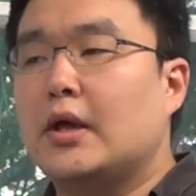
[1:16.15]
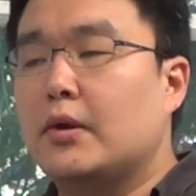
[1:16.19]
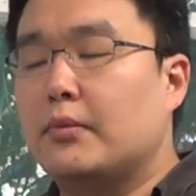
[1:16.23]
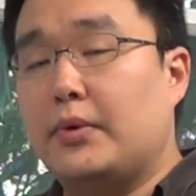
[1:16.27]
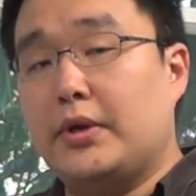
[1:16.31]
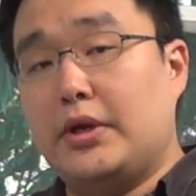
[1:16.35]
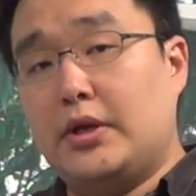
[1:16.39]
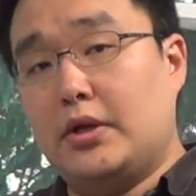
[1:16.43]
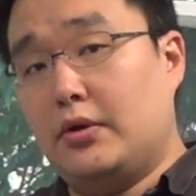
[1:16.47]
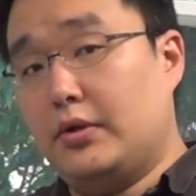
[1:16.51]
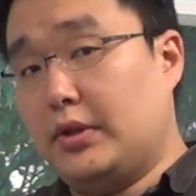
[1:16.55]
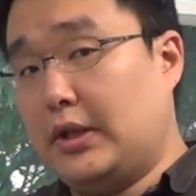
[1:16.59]

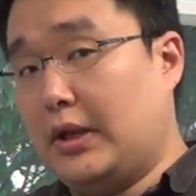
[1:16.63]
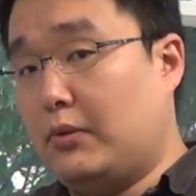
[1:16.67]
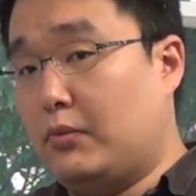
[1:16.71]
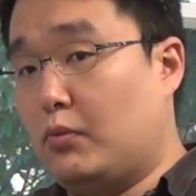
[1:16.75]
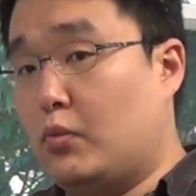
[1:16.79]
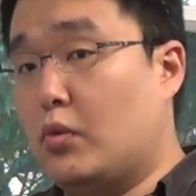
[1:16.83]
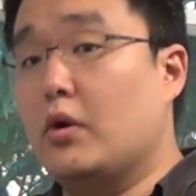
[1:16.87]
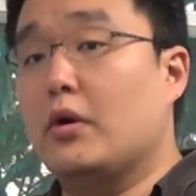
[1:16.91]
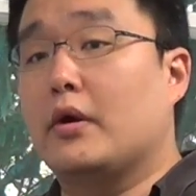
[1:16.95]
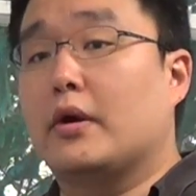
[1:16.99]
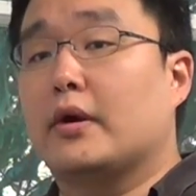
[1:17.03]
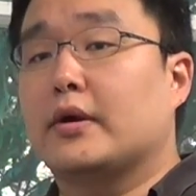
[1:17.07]
We know they
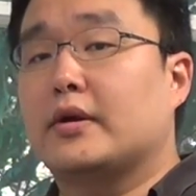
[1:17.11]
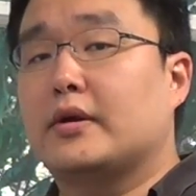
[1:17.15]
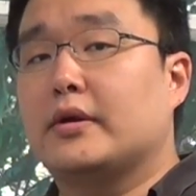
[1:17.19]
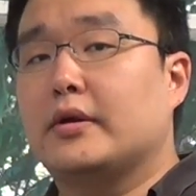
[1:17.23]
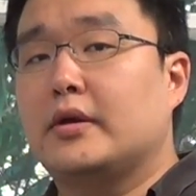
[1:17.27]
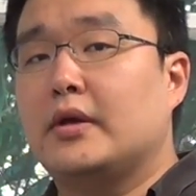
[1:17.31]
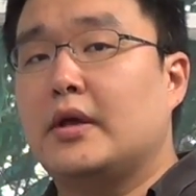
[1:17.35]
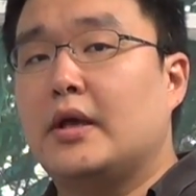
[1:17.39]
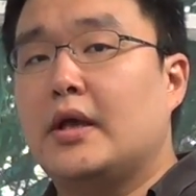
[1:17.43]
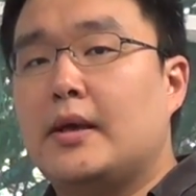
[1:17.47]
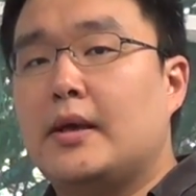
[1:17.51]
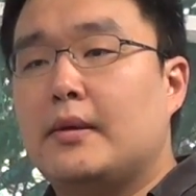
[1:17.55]
work,
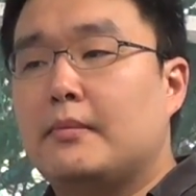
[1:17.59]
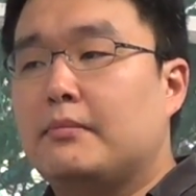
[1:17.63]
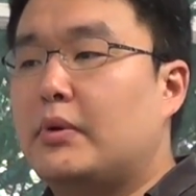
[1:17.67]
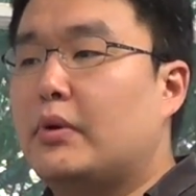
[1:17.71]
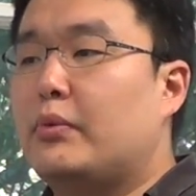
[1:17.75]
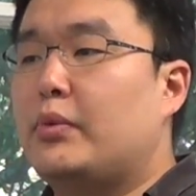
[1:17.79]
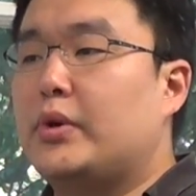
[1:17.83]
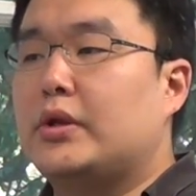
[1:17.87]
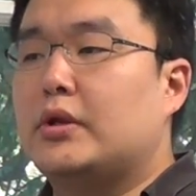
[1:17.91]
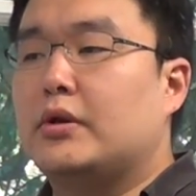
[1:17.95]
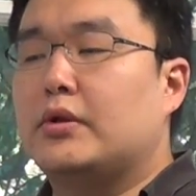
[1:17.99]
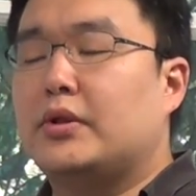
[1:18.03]
but
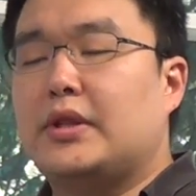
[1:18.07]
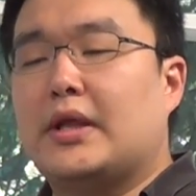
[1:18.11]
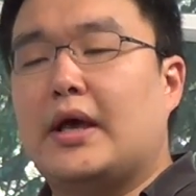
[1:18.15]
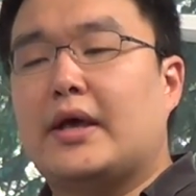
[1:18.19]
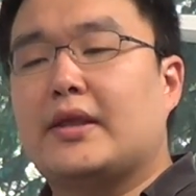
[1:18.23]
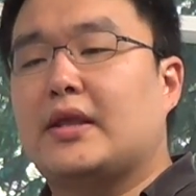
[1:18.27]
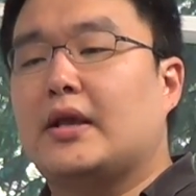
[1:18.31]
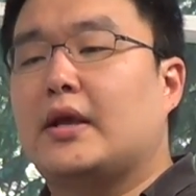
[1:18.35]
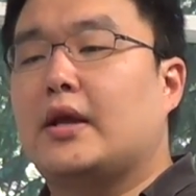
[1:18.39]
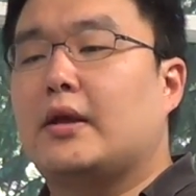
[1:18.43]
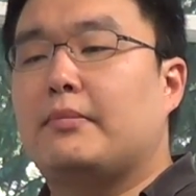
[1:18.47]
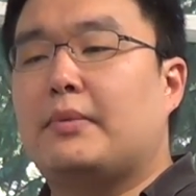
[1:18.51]
we know
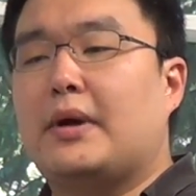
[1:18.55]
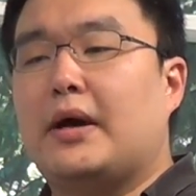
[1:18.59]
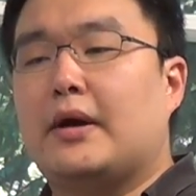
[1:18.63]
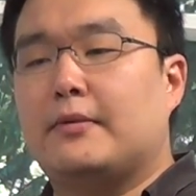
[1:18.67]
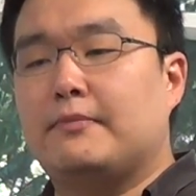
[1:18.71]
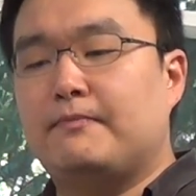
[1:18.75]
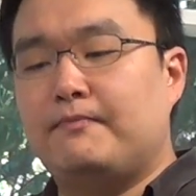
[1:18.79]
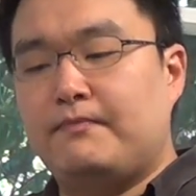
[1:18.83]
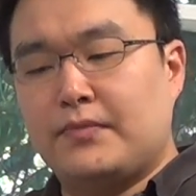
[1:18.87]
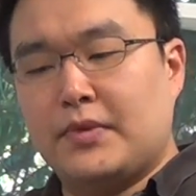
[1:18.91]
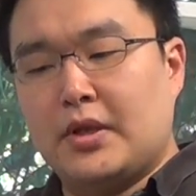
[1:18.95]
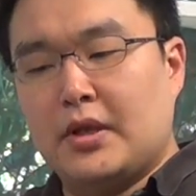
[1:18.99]
nothing
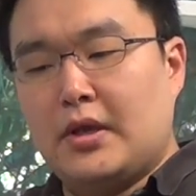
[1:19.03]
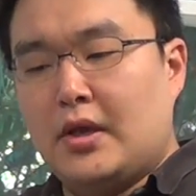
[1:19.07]
about